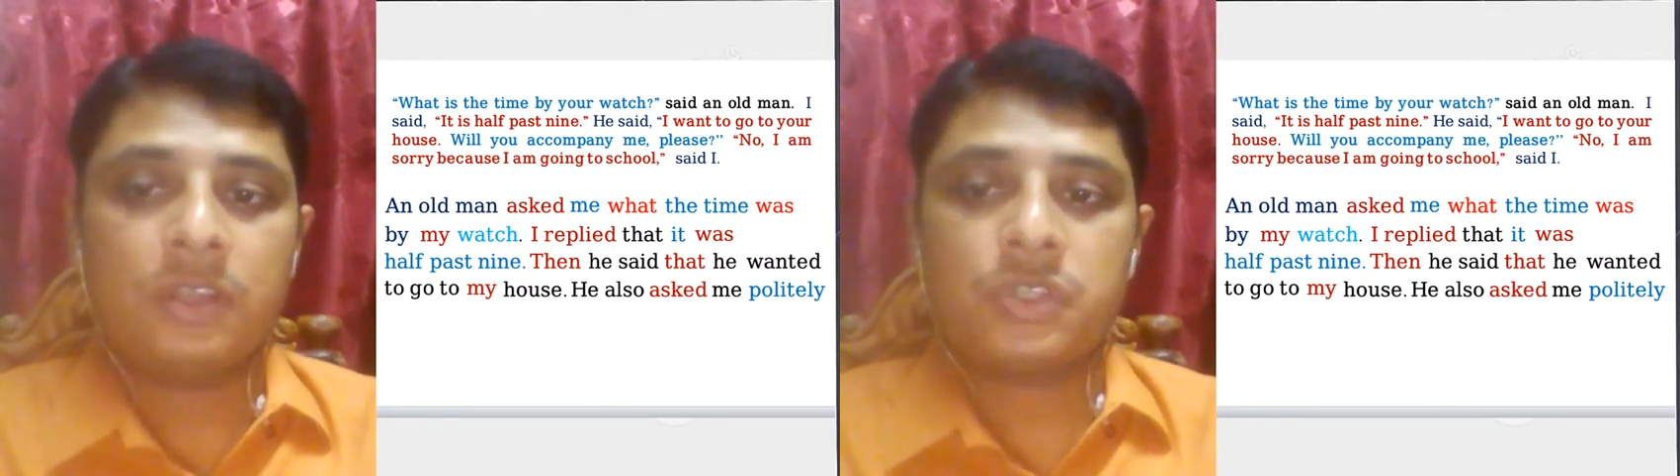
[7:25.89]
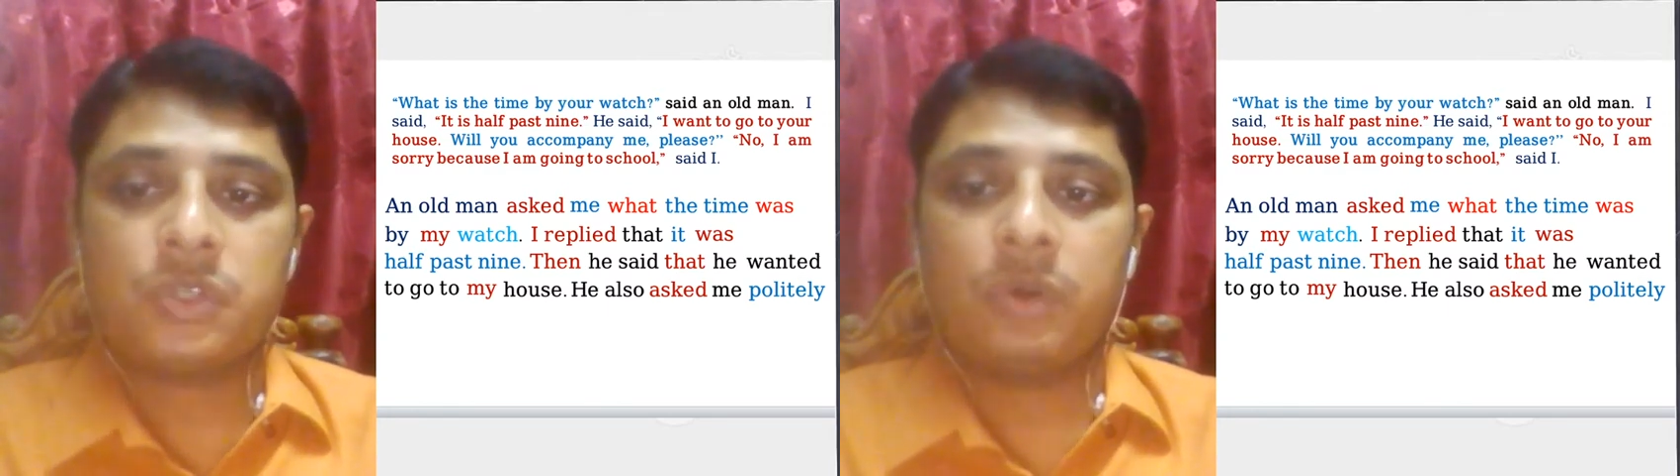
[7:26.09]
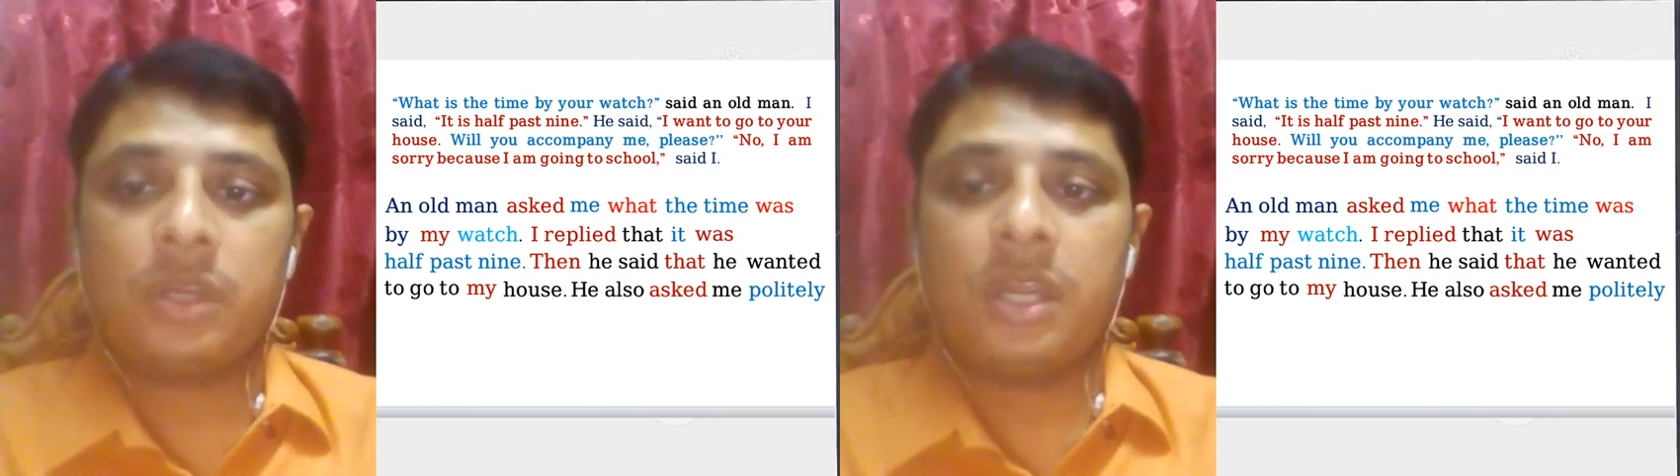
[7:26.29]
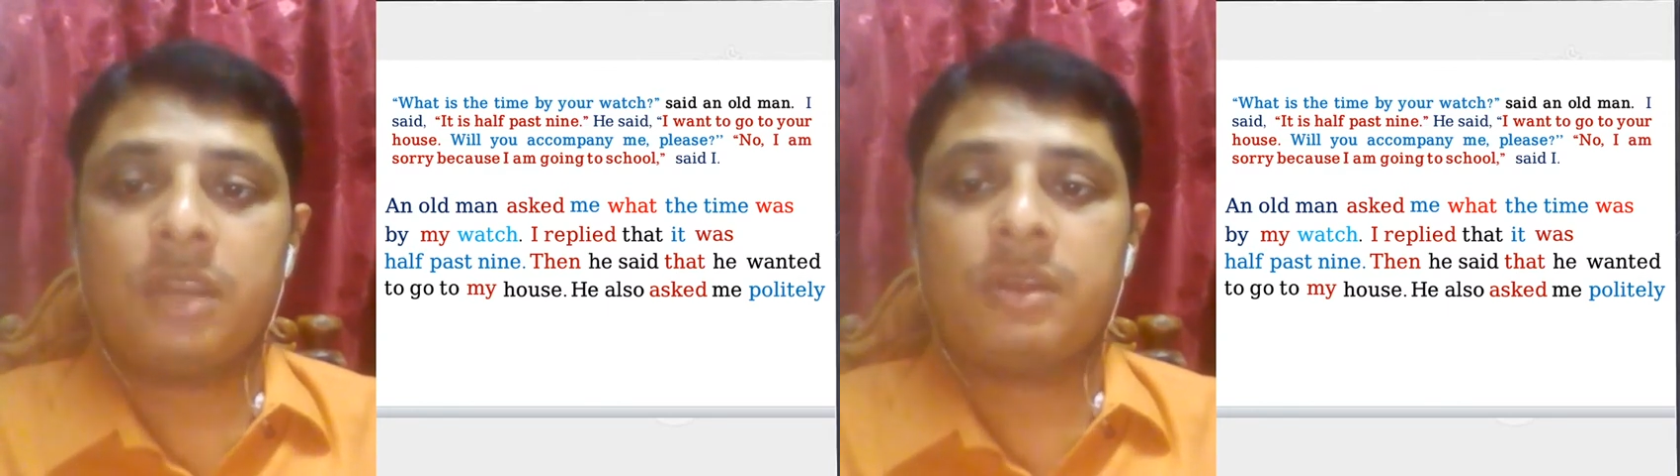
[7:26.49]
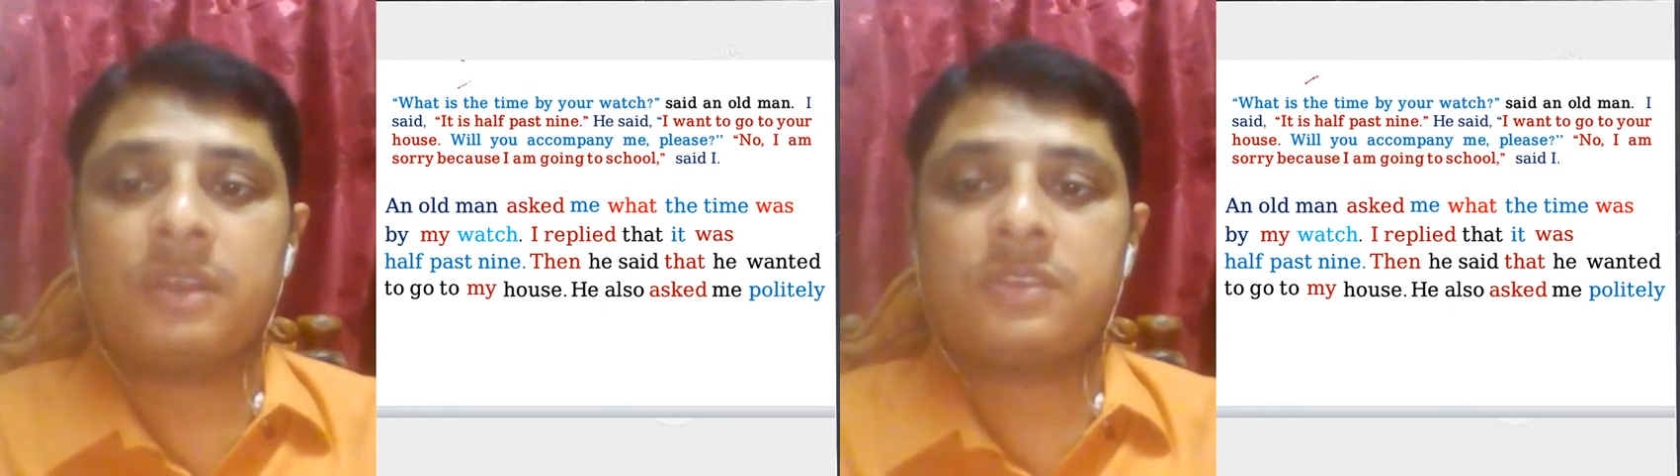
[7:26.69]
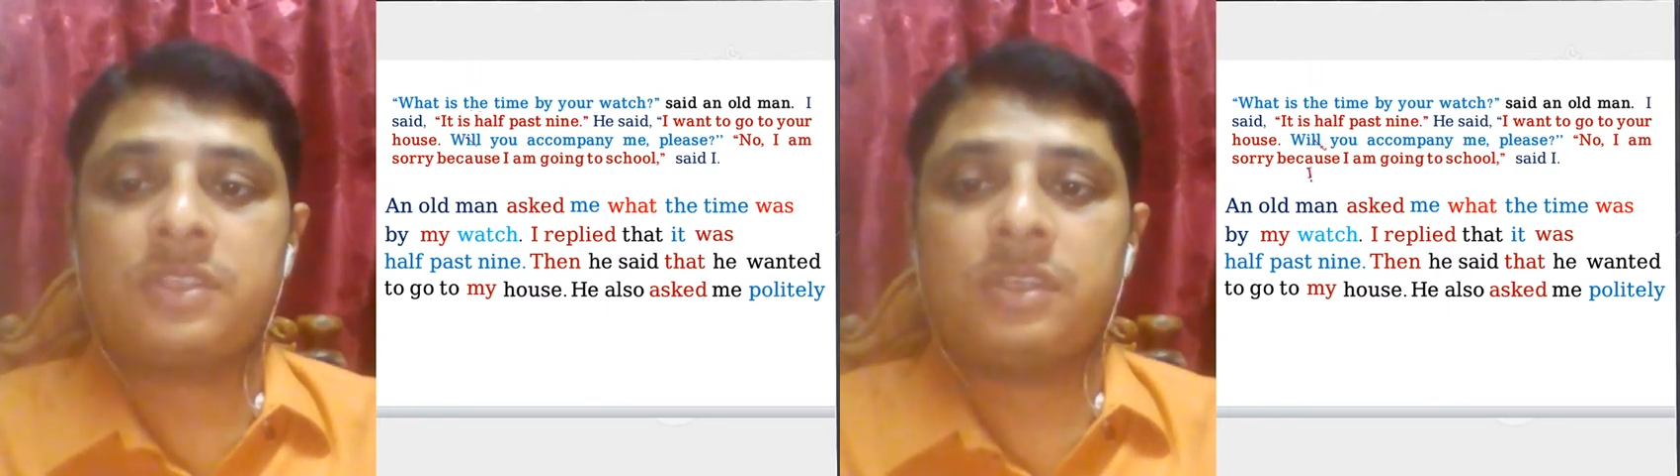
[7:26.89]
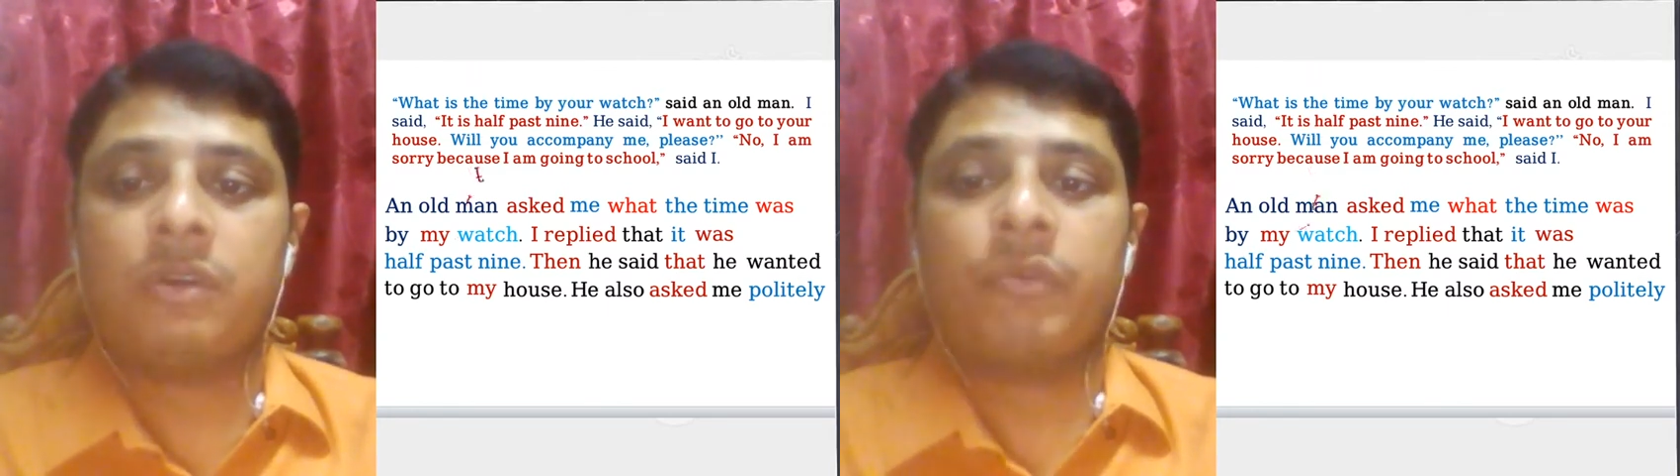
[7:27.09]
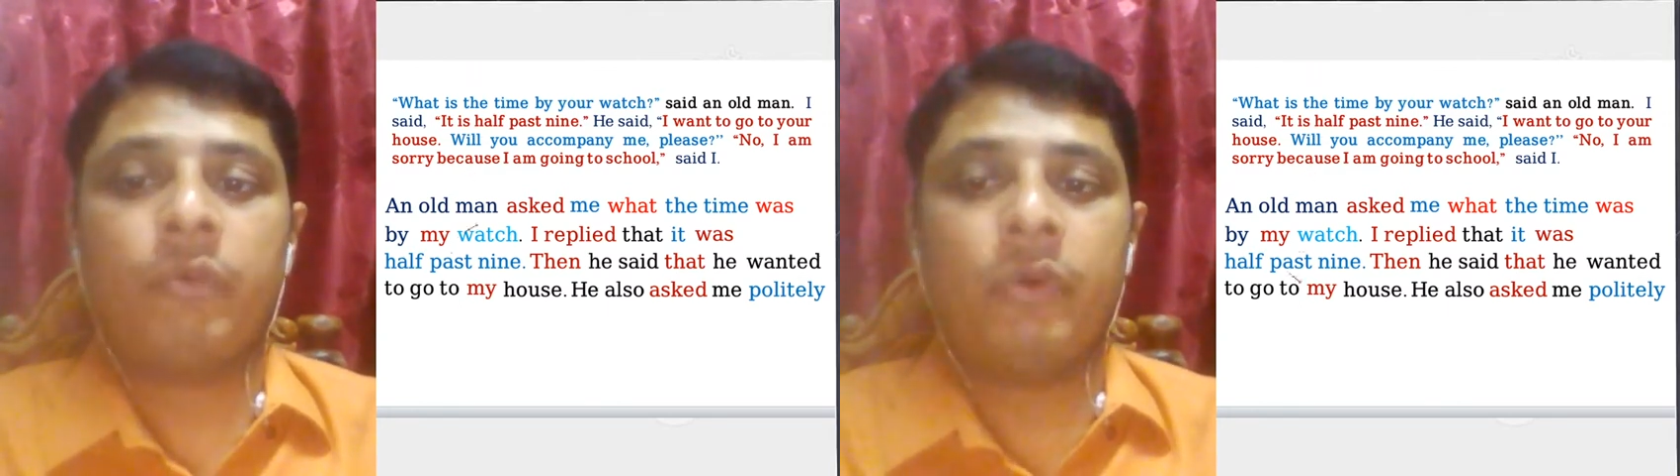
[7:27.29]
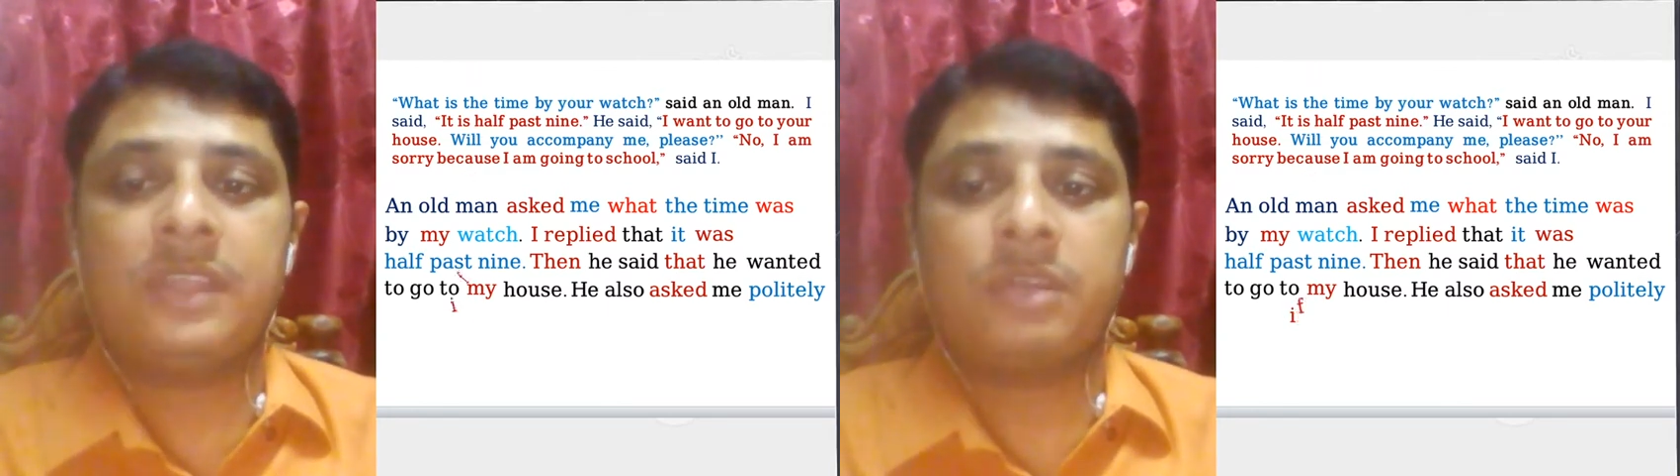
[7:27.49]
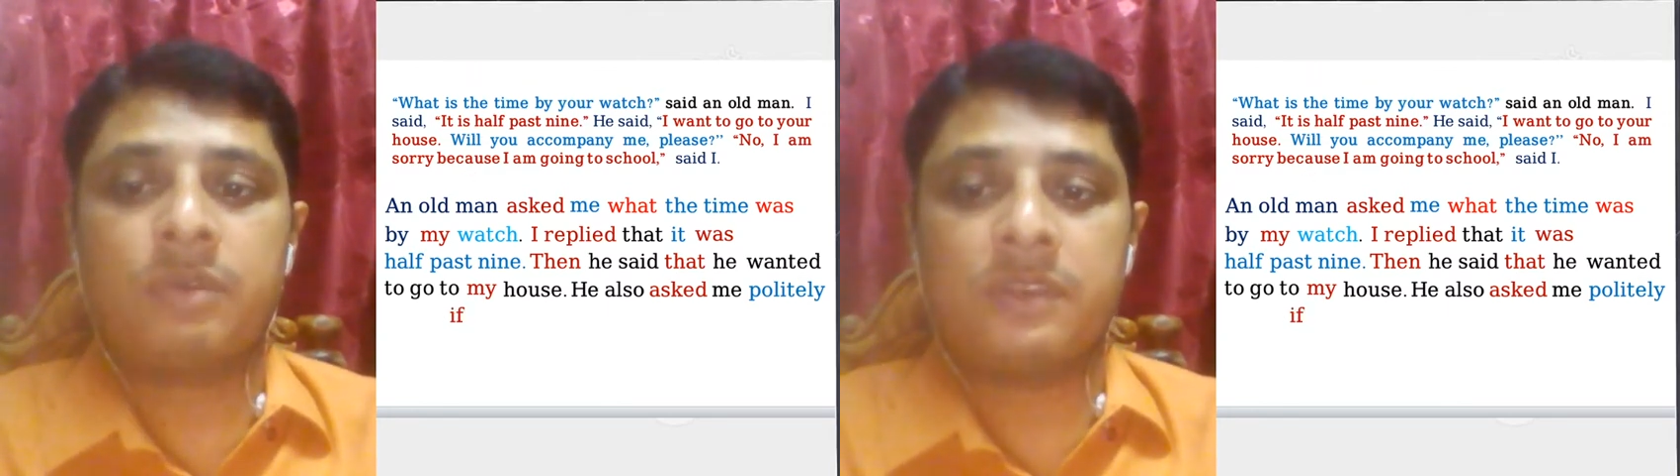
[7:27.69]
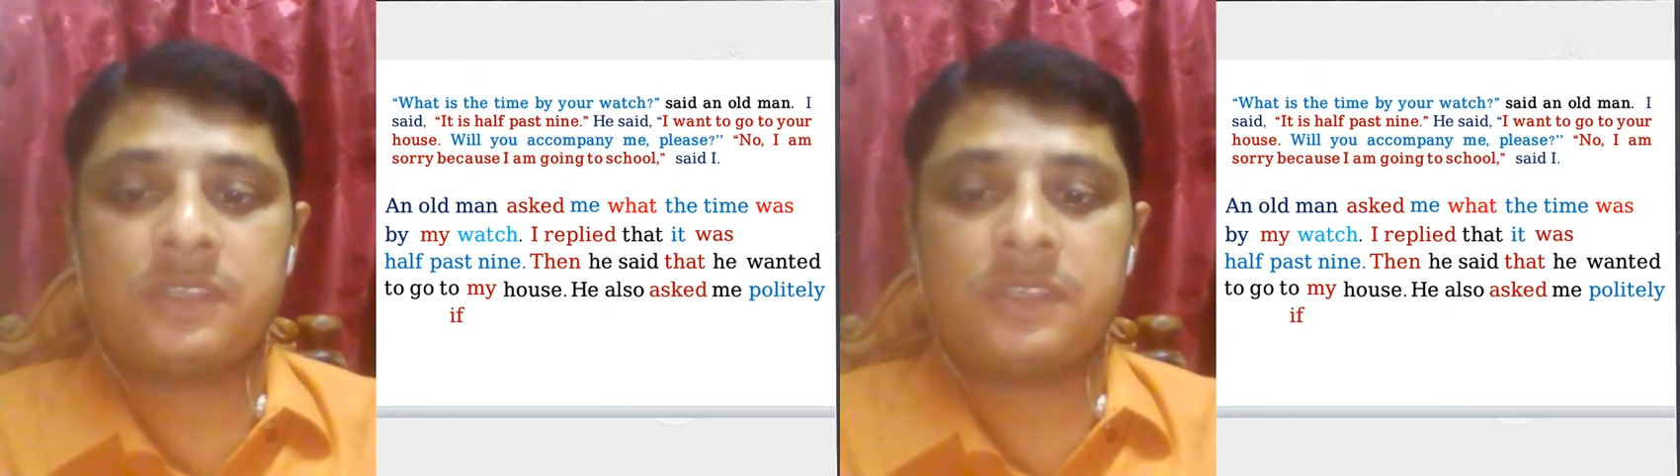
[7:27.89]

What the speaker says: So here you can see, or whether you can